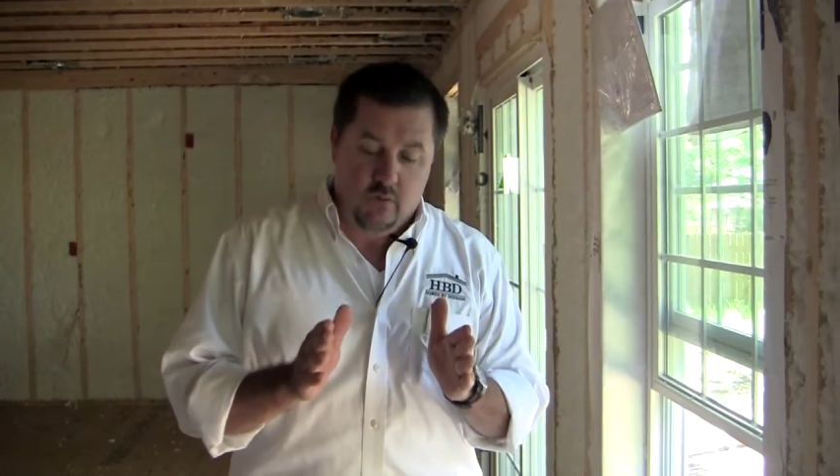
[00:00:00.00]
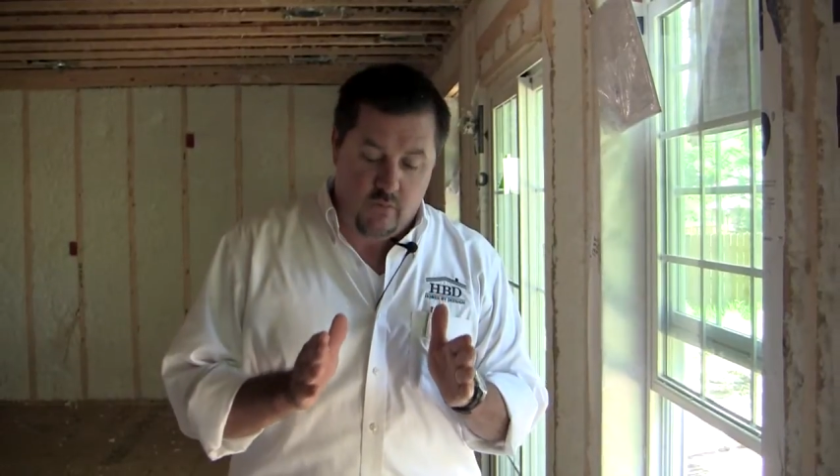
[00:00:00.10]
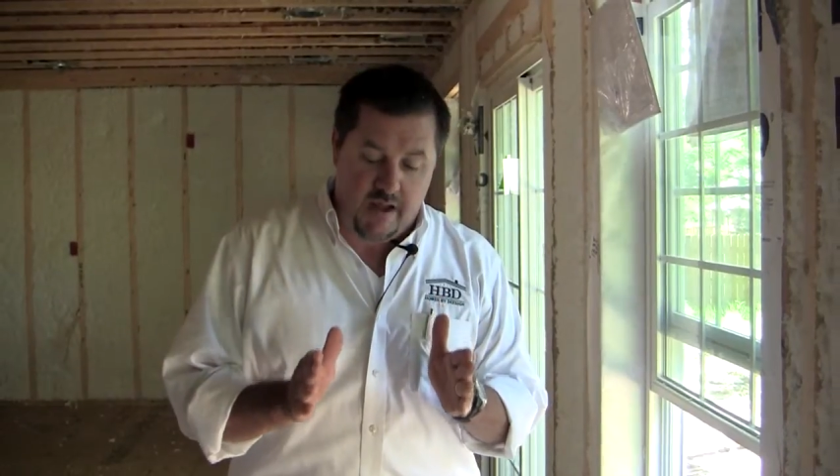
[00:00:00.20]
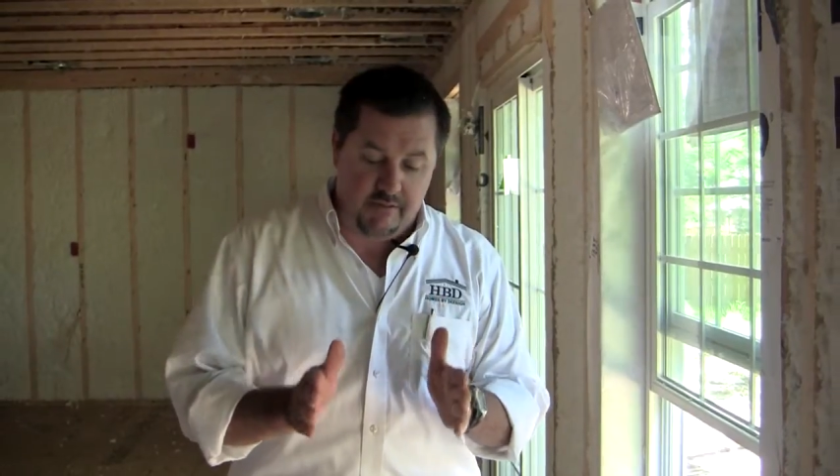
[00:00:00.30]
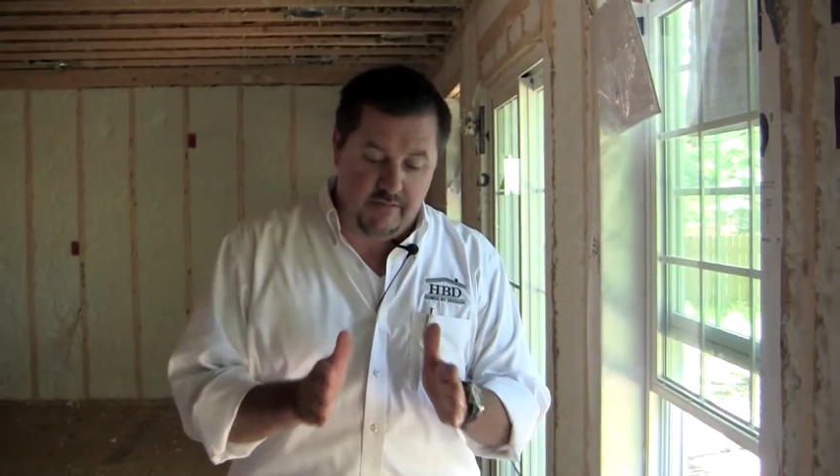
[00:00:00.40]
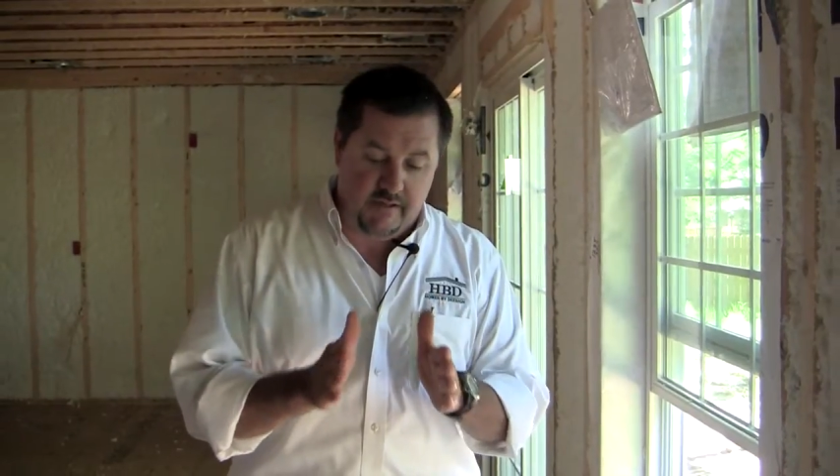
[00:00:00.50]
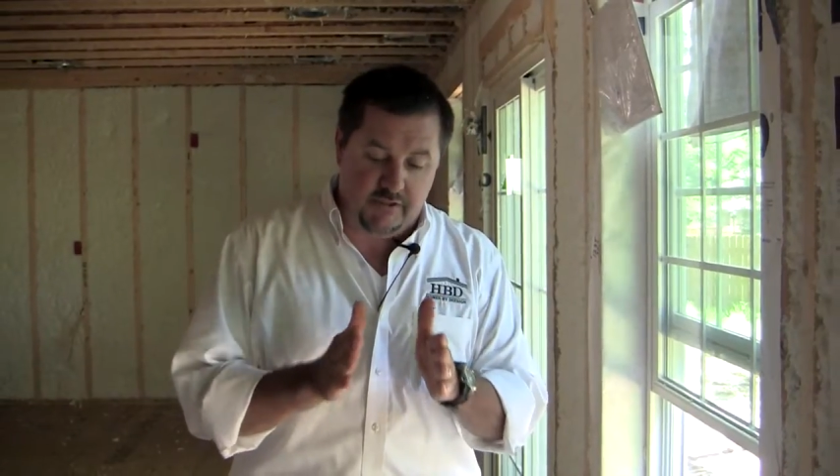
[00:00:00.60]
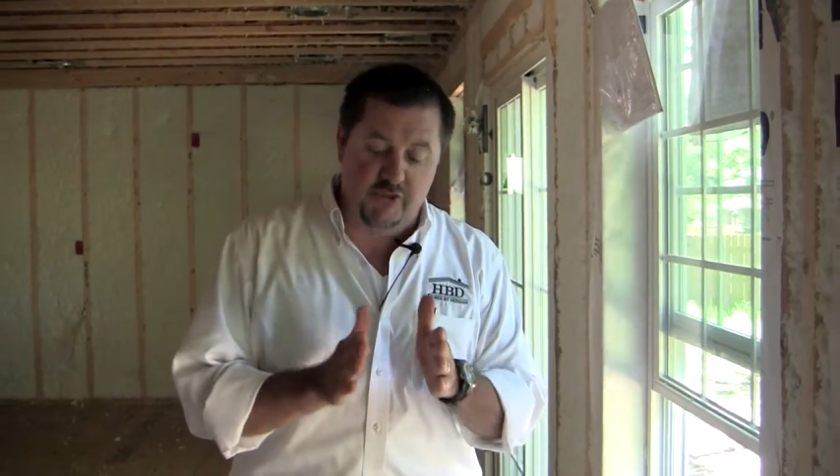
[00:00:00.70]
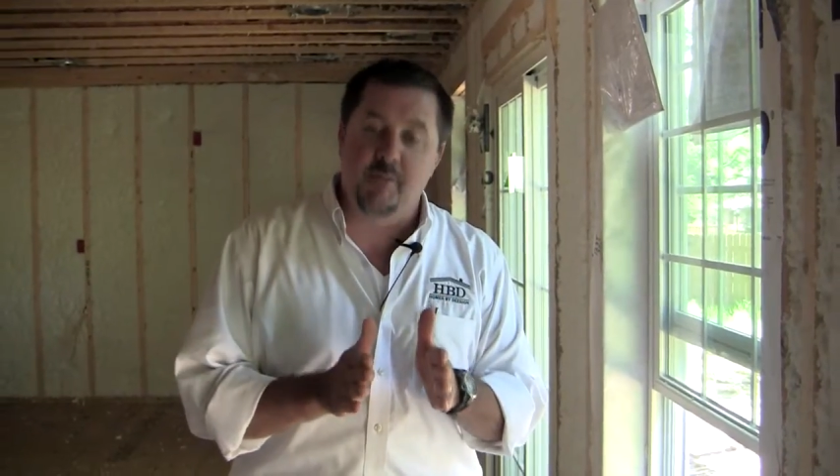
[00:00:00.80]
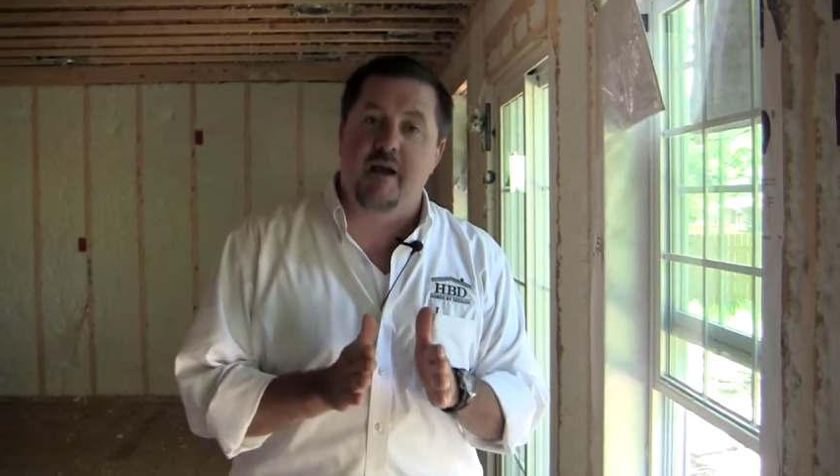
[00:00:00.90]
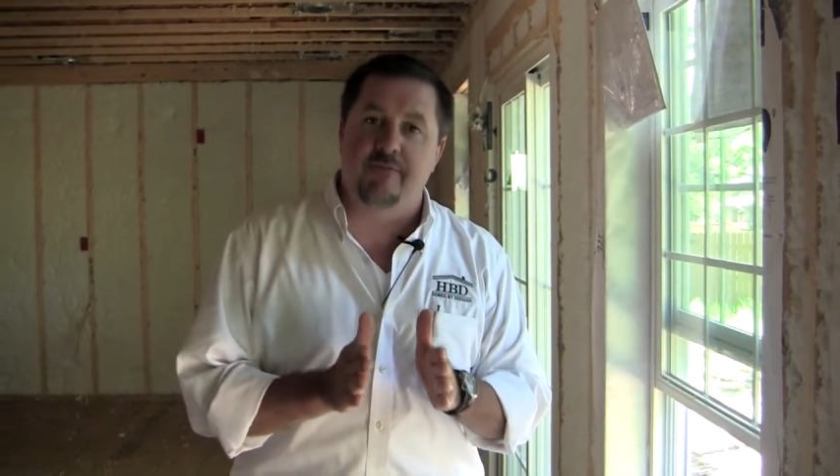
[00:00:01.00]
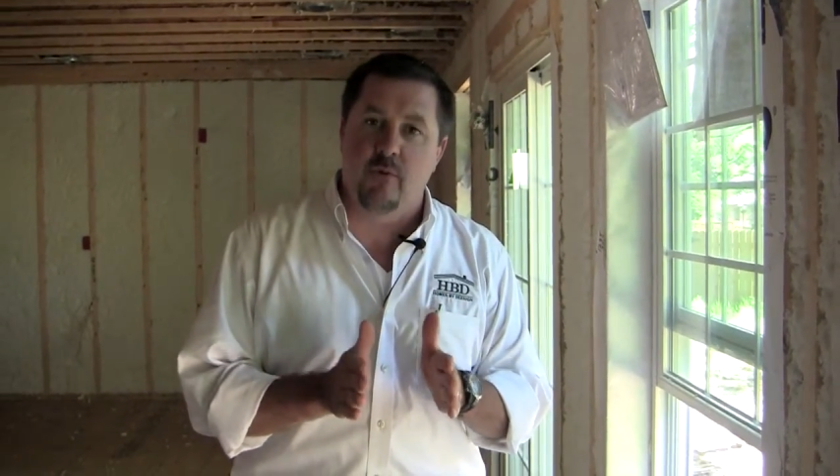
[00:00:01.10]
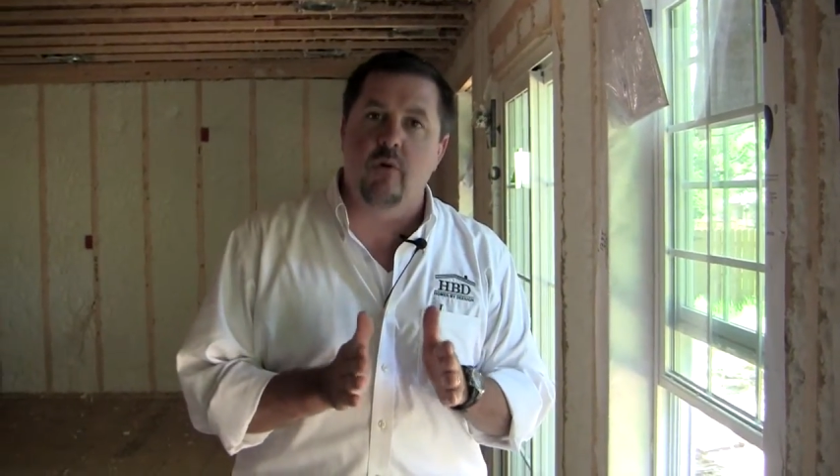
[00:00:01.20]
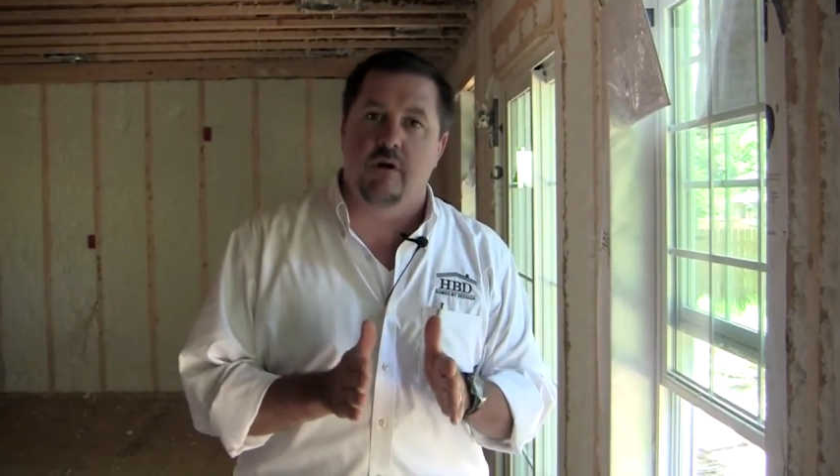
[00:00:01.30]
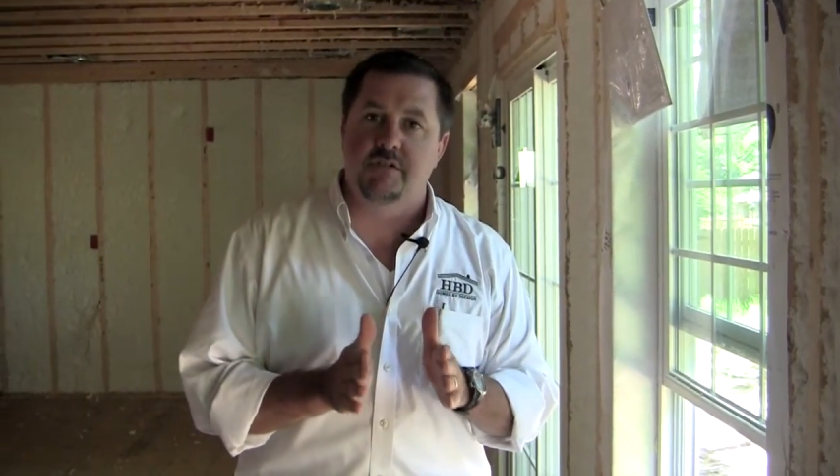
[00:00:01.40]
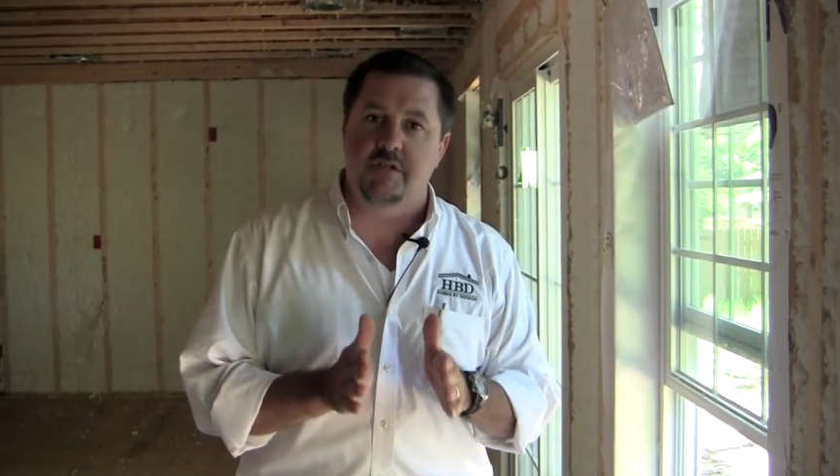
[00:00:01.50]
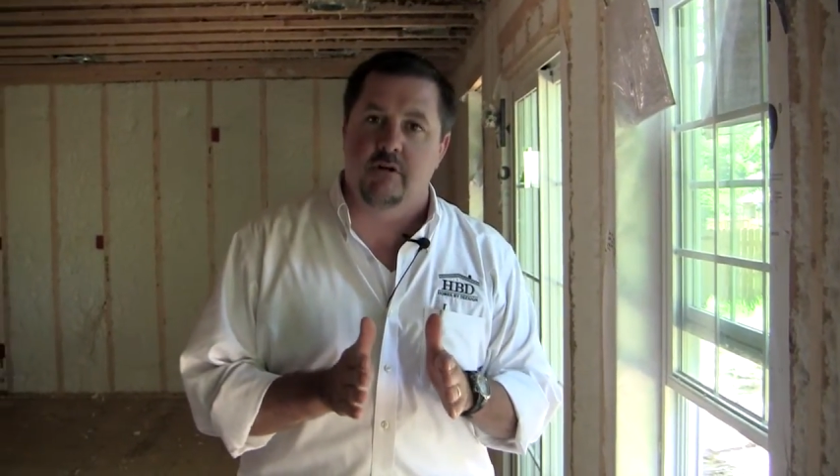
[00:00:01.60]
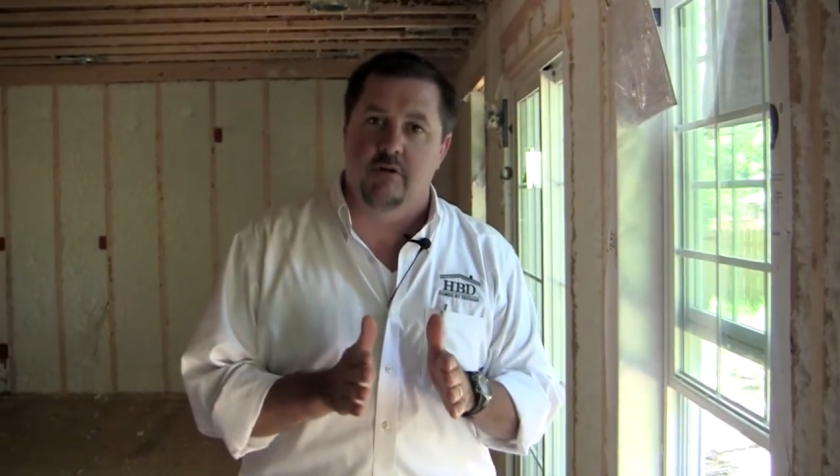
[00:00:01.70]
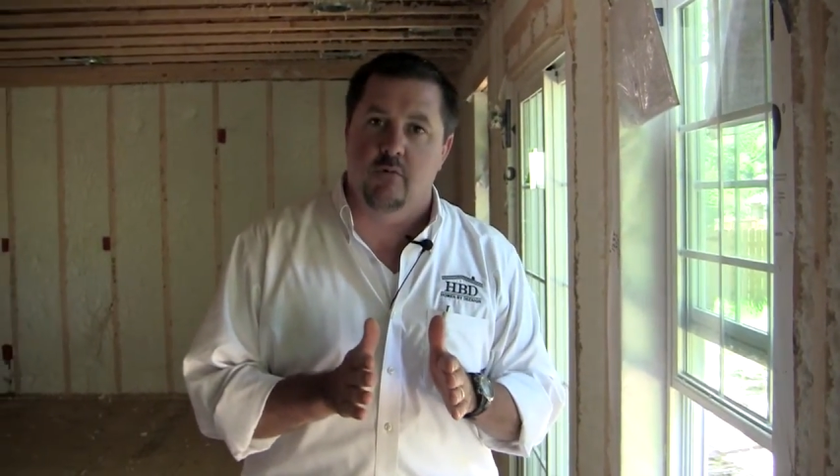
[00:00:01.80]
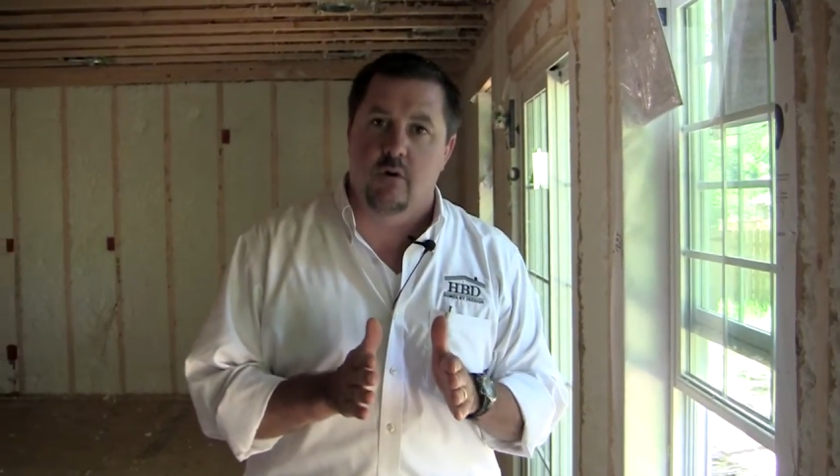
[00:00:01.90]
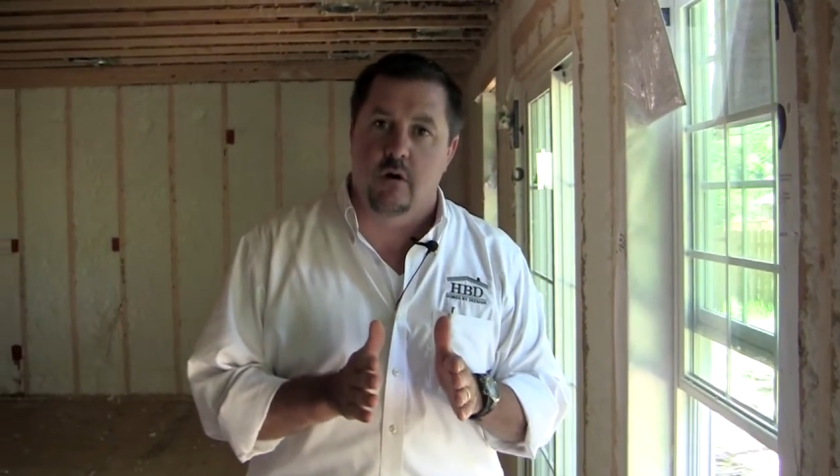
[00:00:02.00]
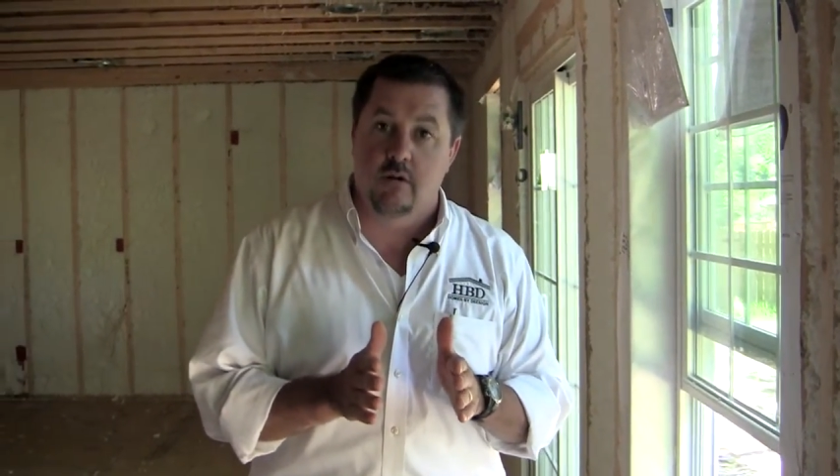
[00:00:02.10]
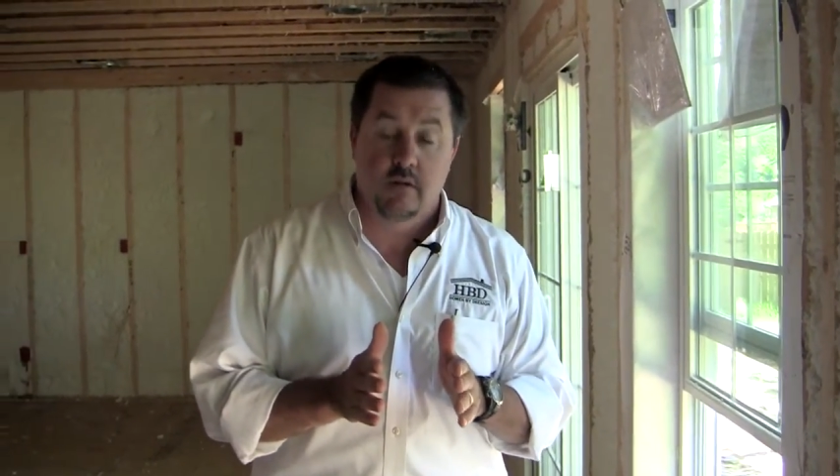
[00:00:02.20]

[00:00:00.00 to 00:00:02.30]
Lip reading: rather than a 2x4 exterior wall.